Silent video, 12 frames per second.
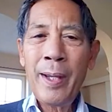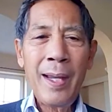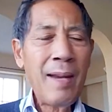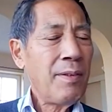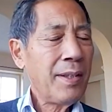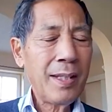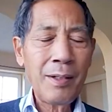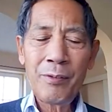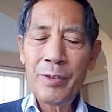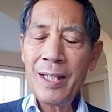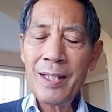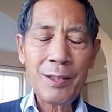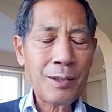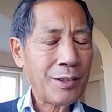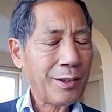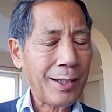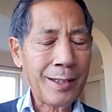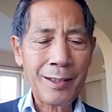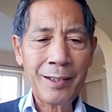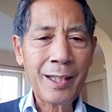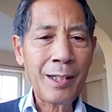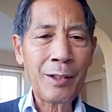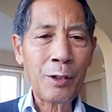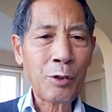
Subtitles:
where everything really started getting